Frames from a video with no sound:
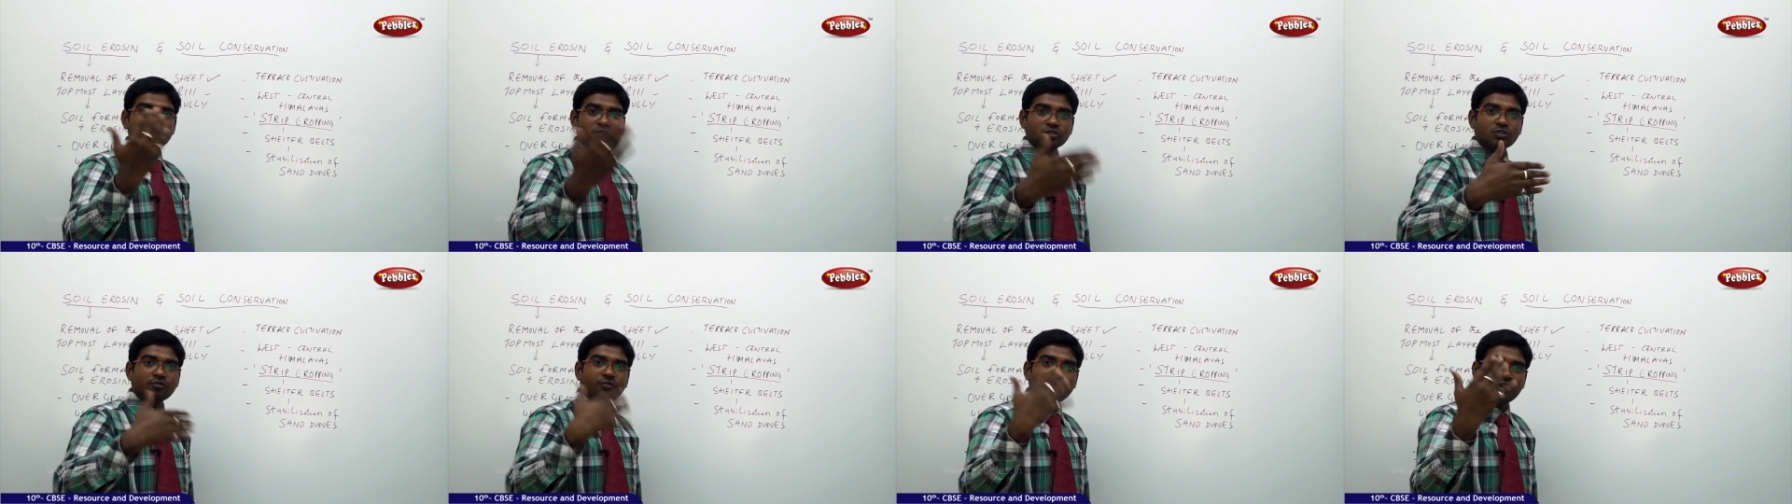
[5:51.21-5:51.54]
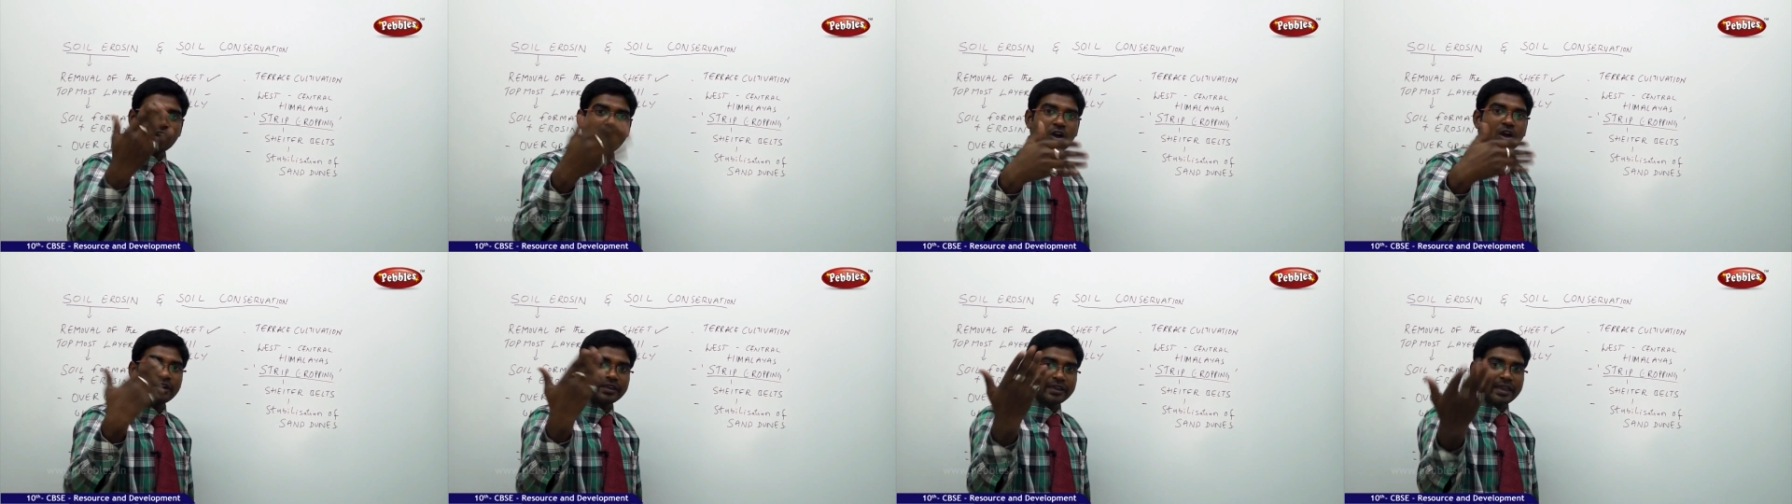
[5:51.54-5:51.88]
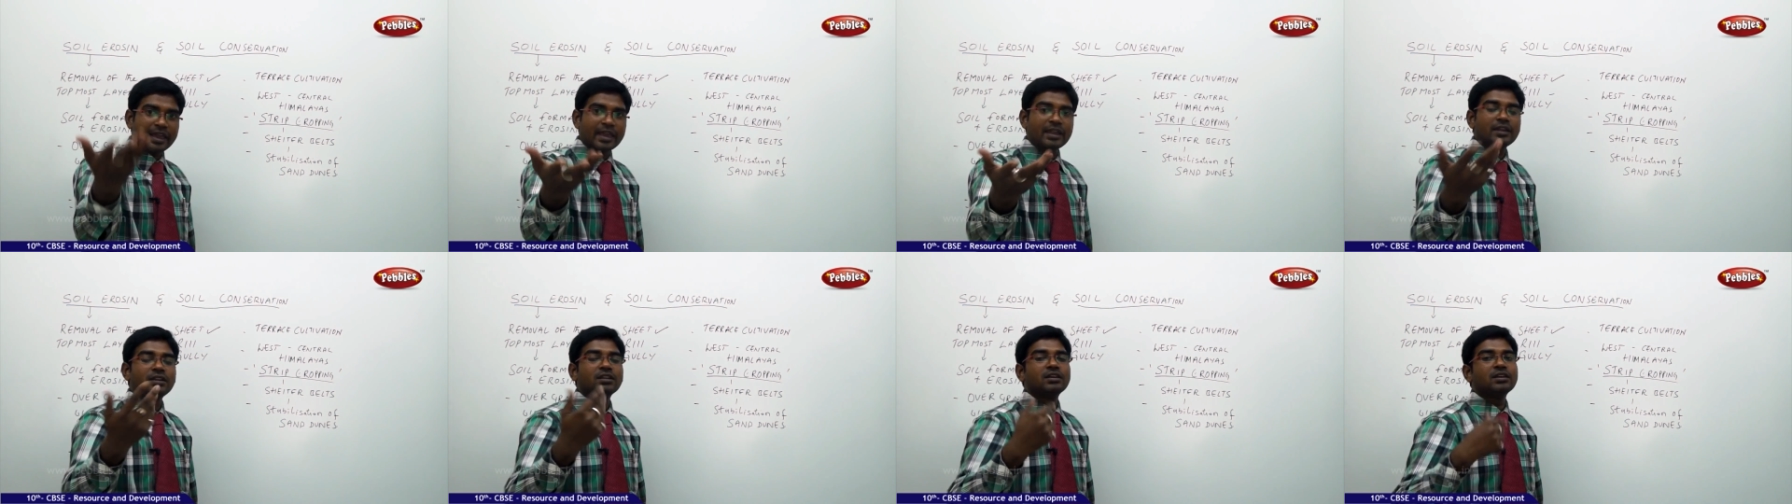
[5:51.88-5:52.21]
So we all
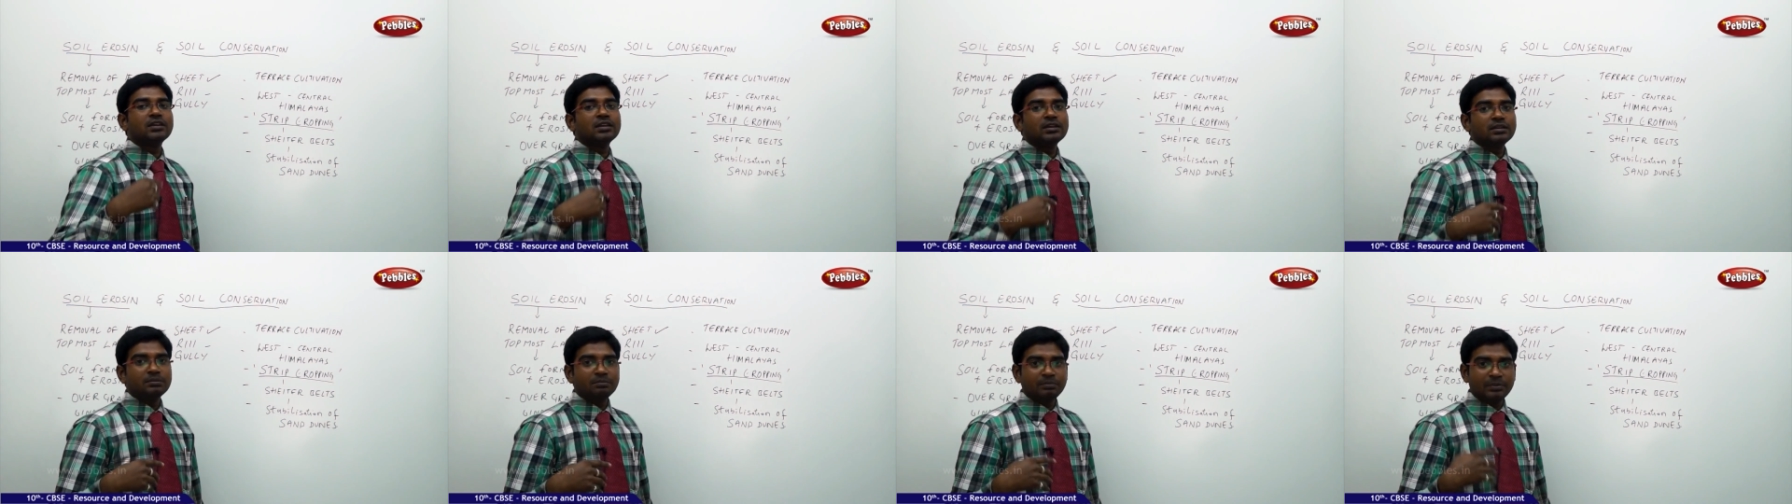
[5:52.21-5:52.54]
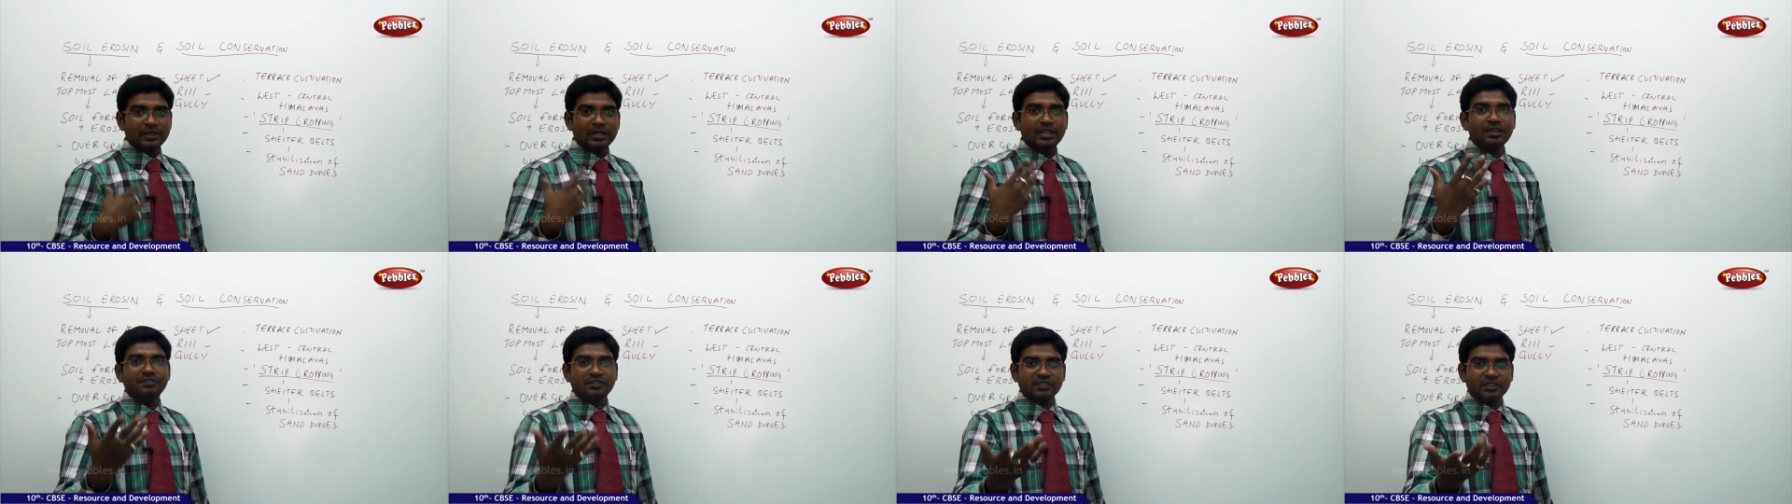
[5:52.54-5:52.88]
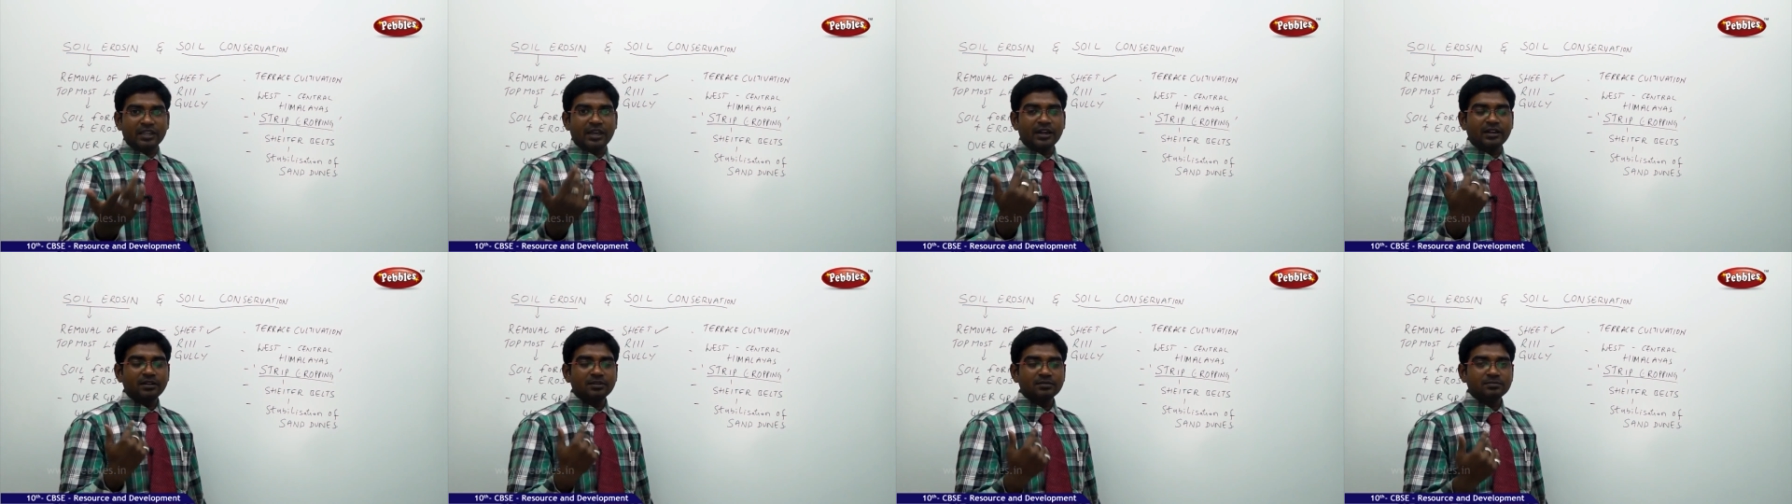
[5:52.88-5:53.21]
can believe in
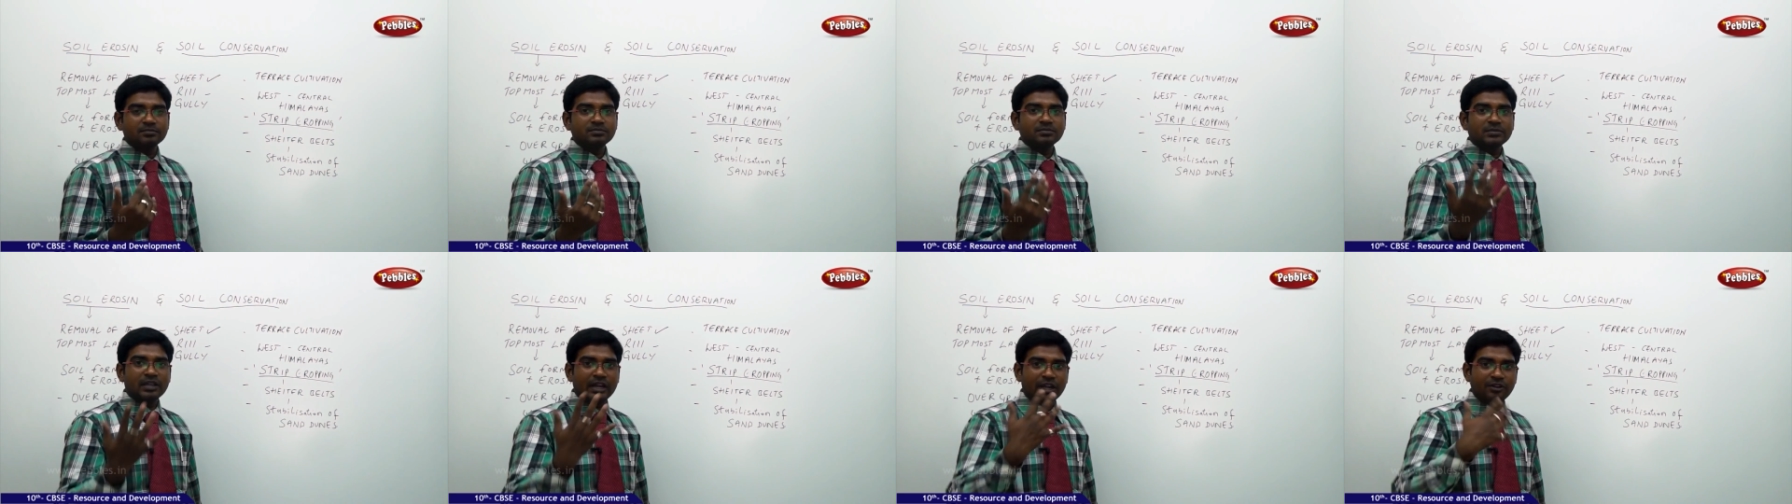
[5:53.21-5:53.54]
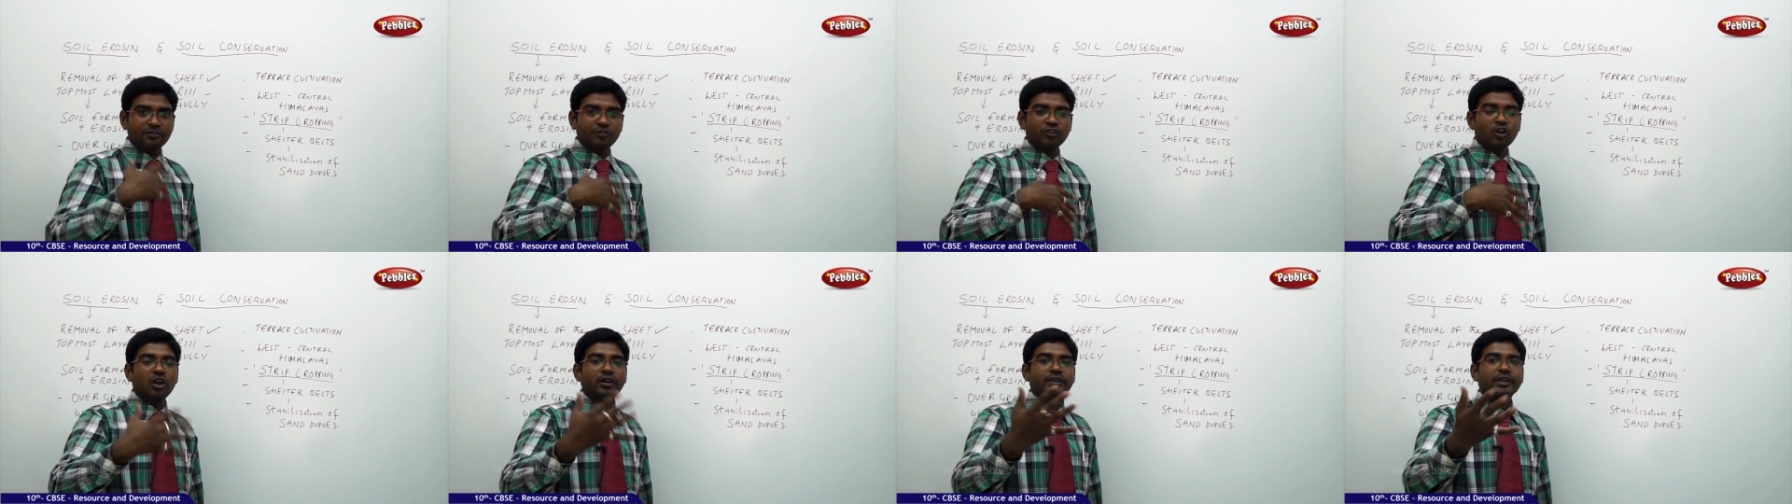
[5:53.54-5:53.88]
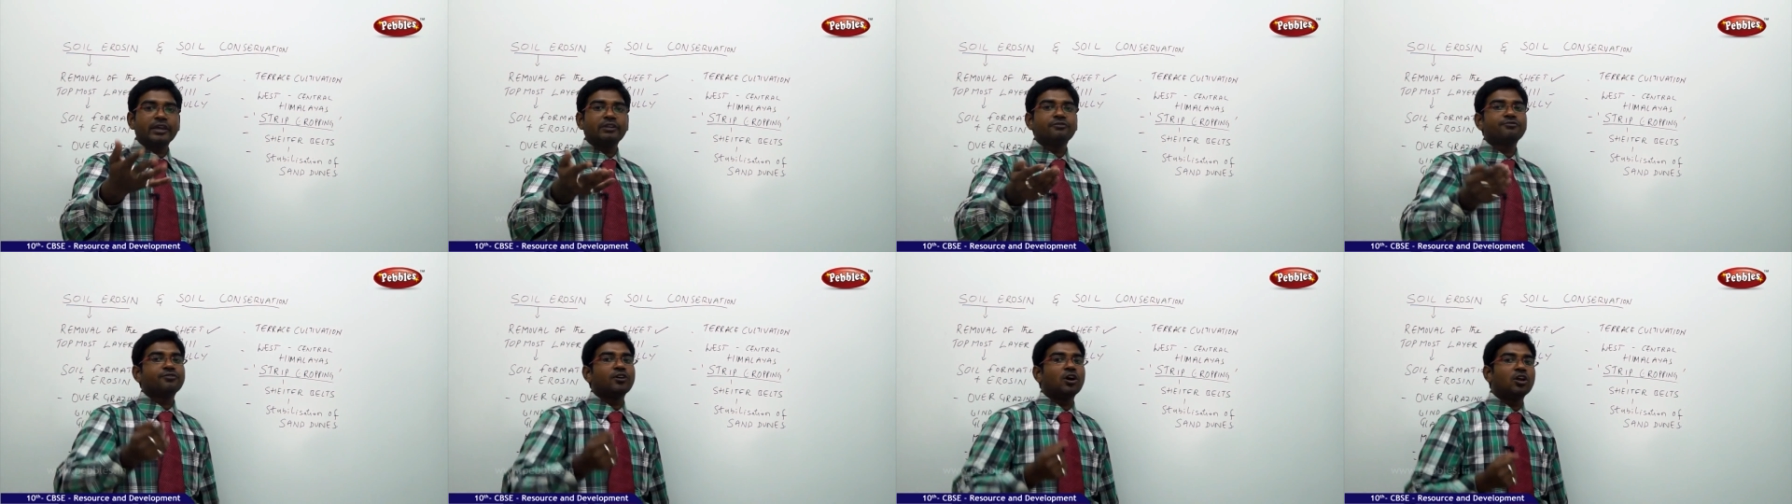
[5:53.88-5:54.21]
that and we all
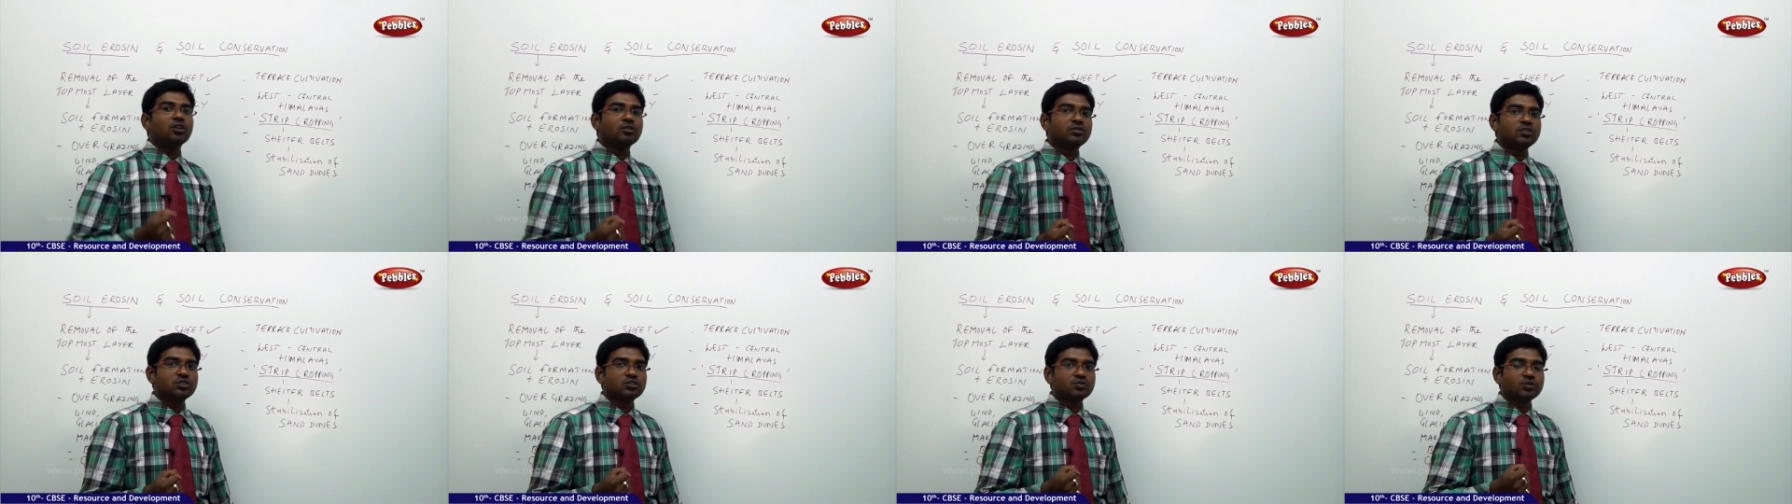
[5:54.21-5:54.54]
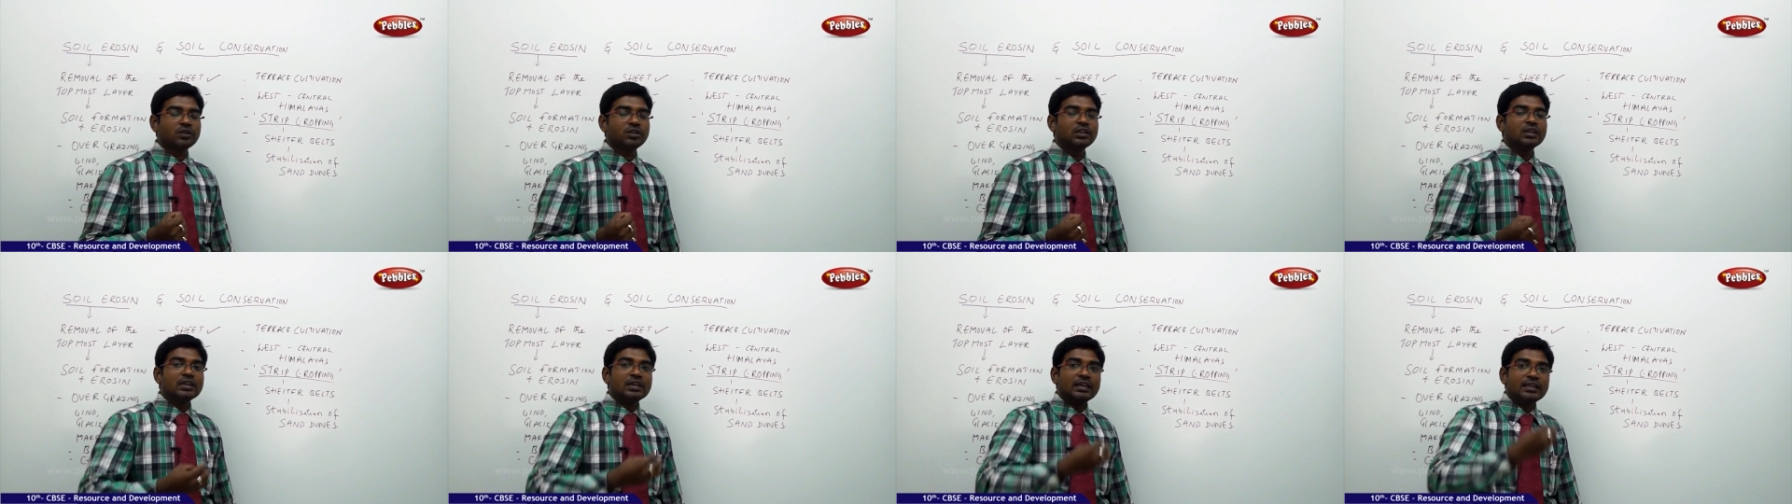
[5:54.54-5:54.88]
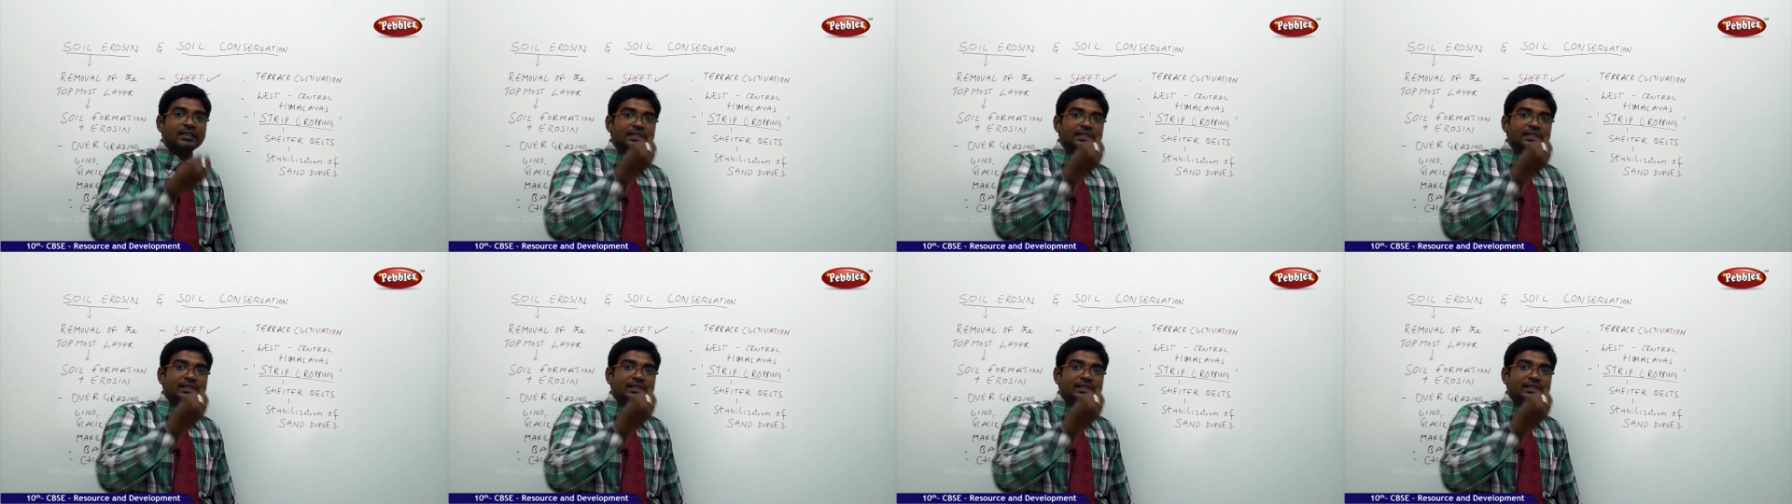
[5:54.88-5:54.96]
can follow this one.